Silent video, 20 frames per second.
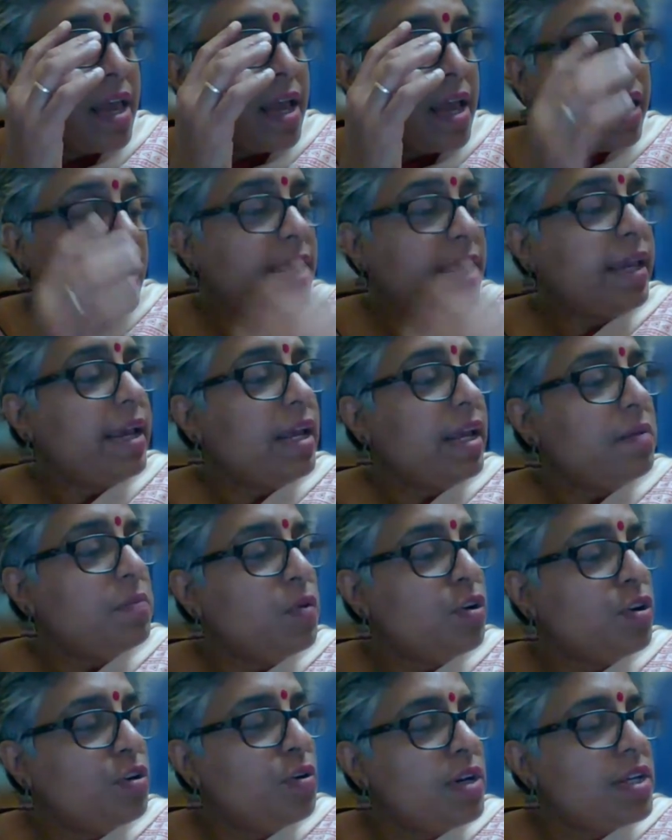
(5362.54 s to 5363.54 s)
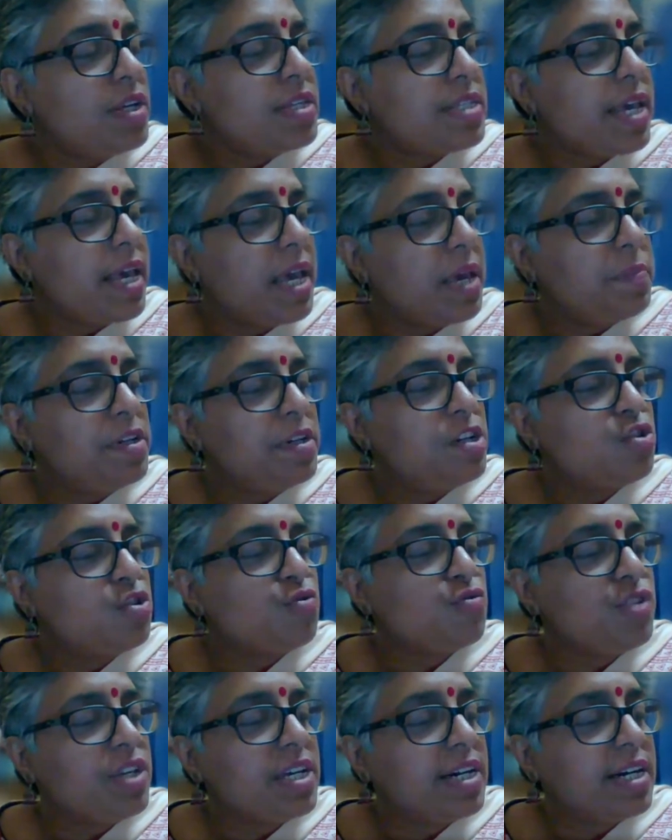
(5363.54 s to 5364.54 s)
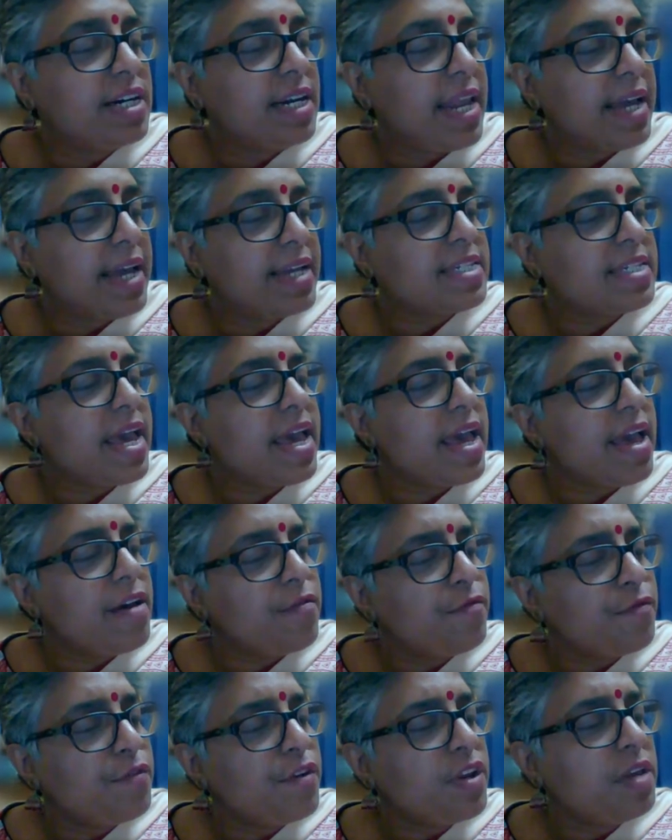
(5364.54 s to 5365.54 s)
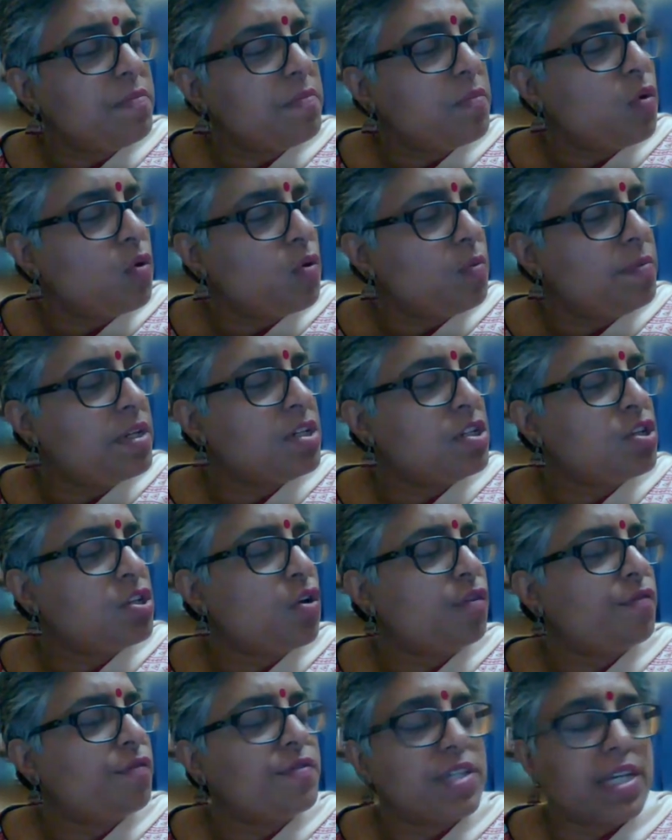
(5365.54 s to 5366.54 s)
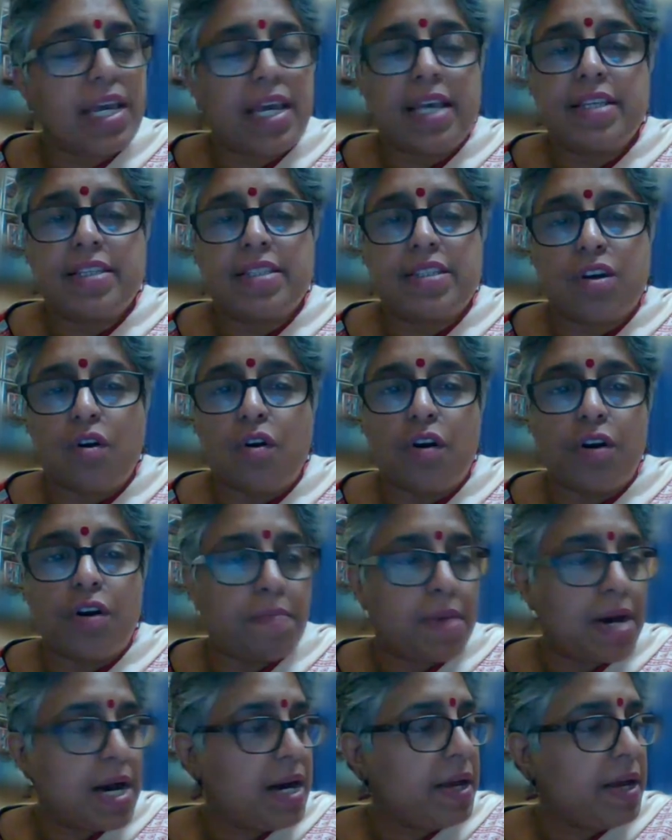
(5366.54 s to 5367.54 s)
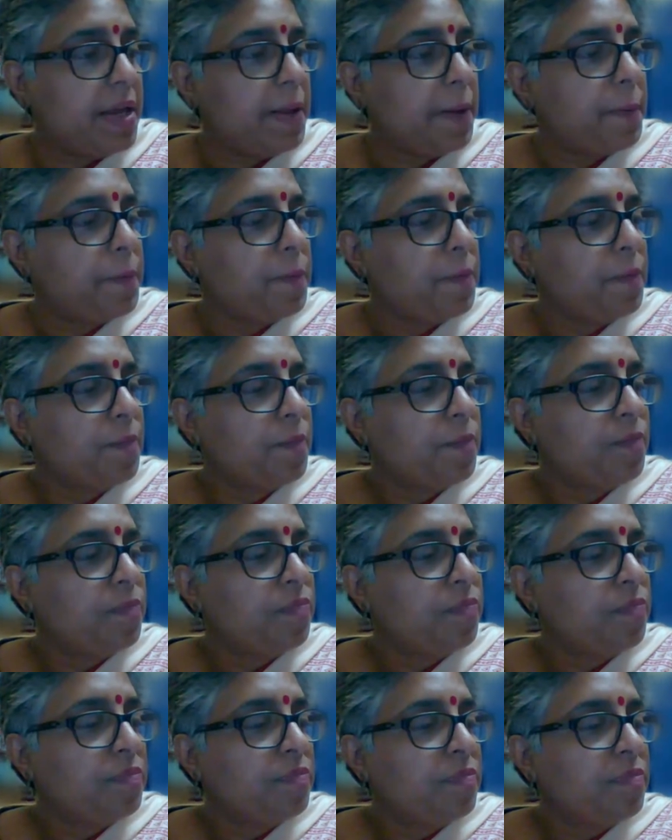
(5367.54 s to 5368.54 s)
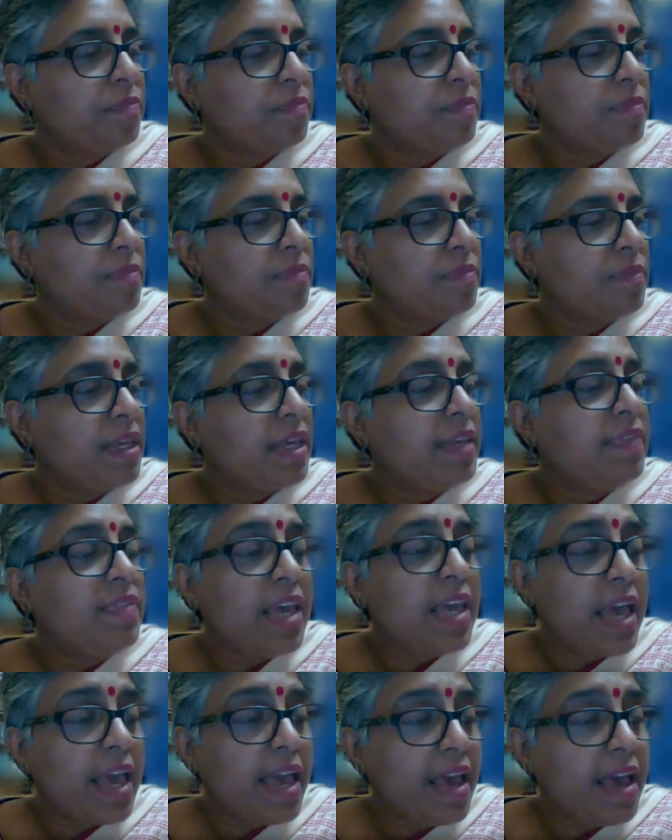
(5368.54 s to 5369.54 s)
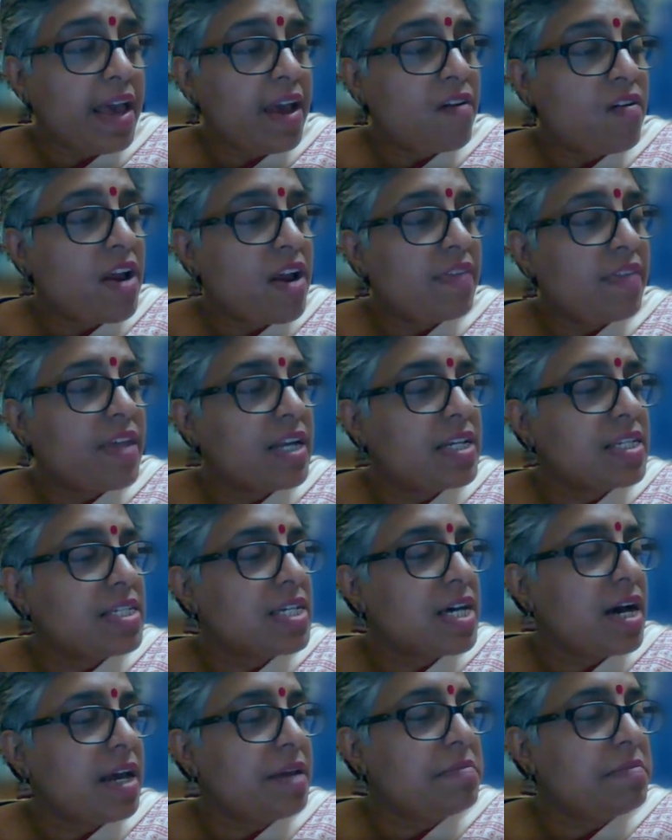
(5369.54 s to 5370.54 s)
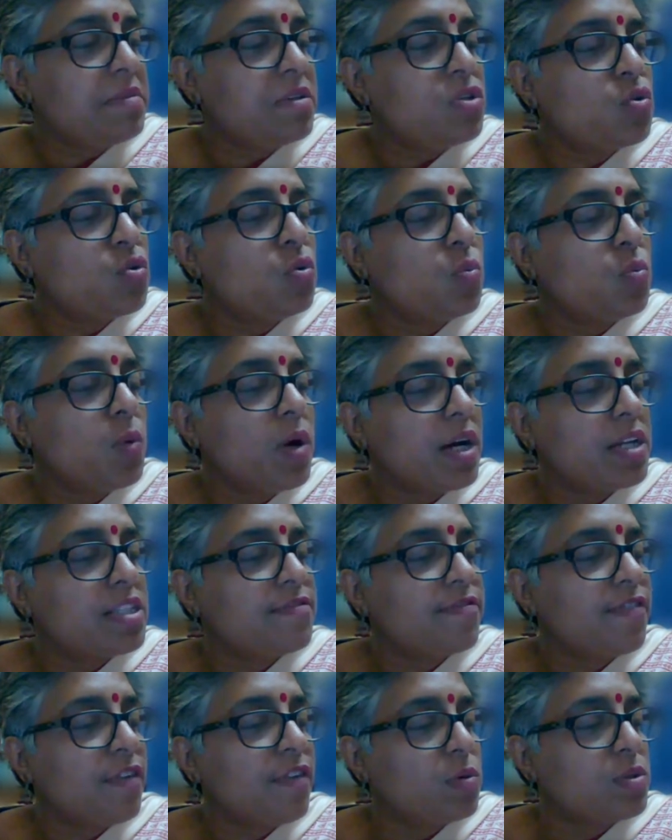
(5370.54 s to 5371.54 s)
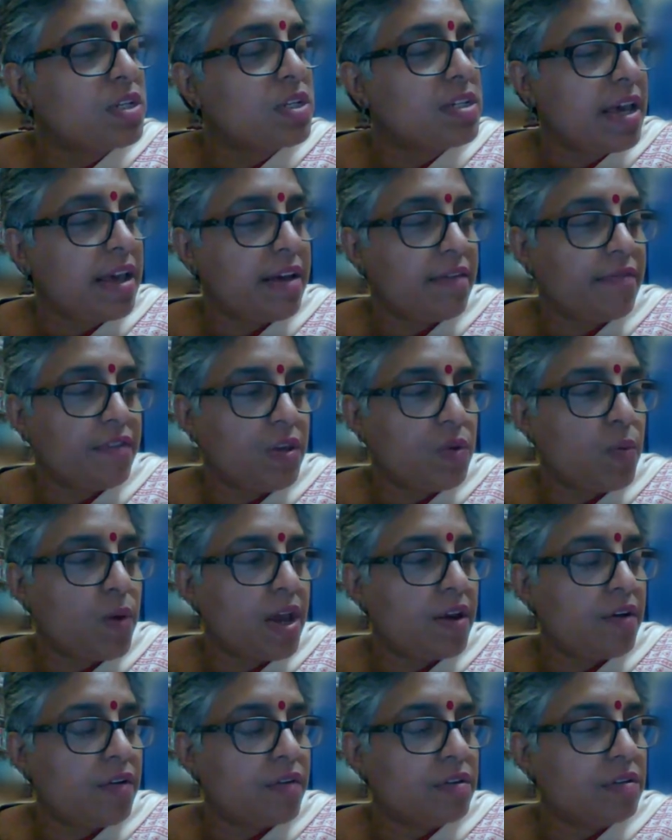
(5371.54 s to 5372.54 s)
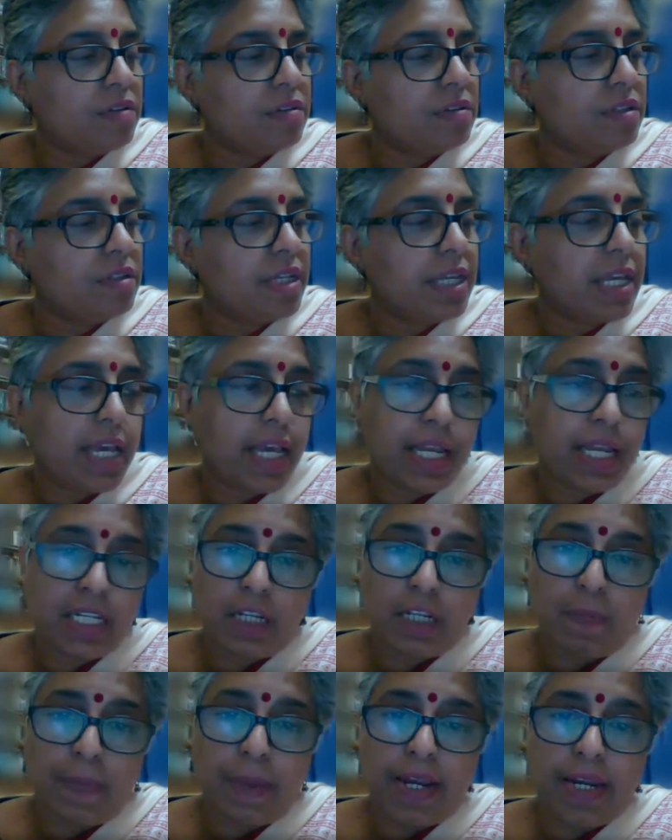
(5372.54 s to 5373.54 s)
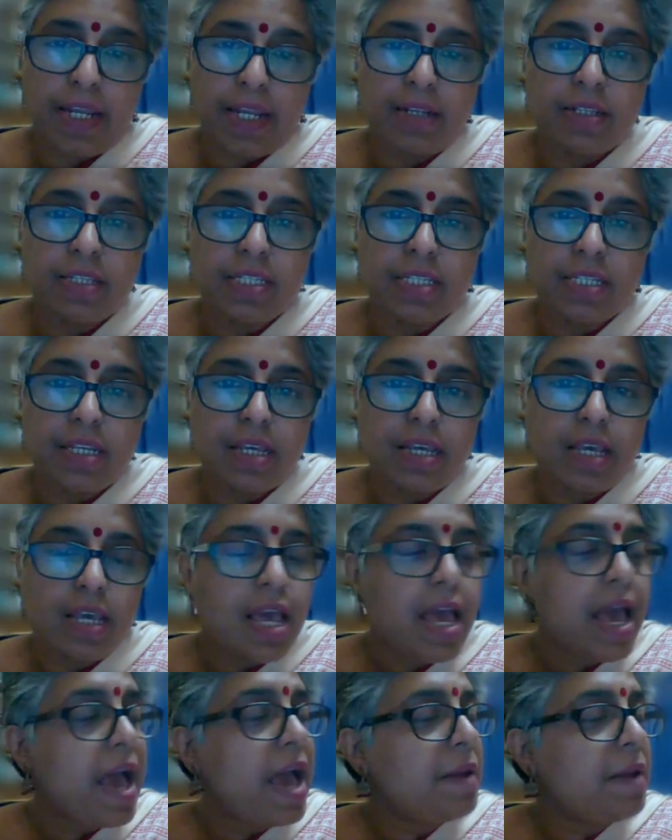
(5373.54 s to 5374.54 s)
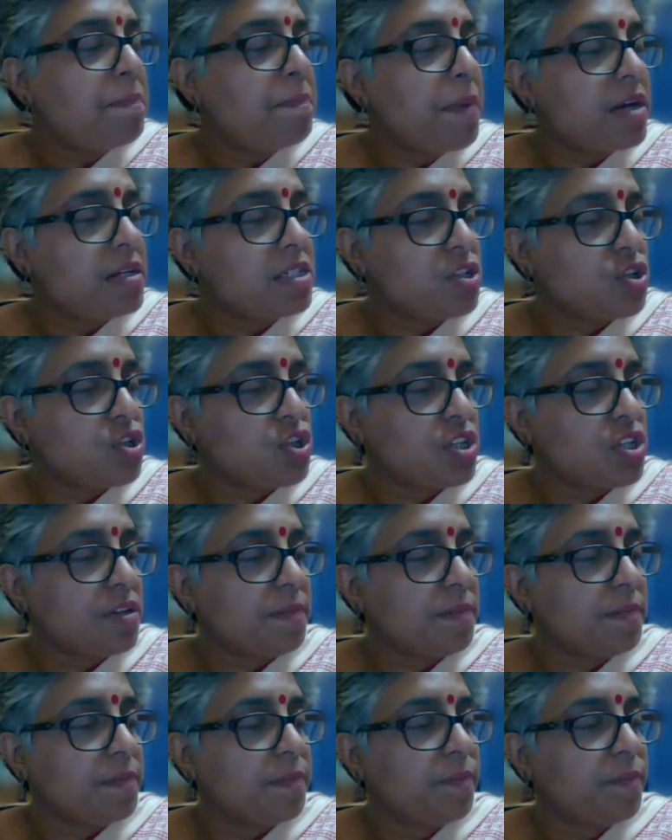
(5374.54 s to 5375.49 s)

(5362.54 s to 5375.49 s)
Nikhil Mondol is able to recollect every moment of days gone by. In the air at that time, two words floated everywhere: independence and partition.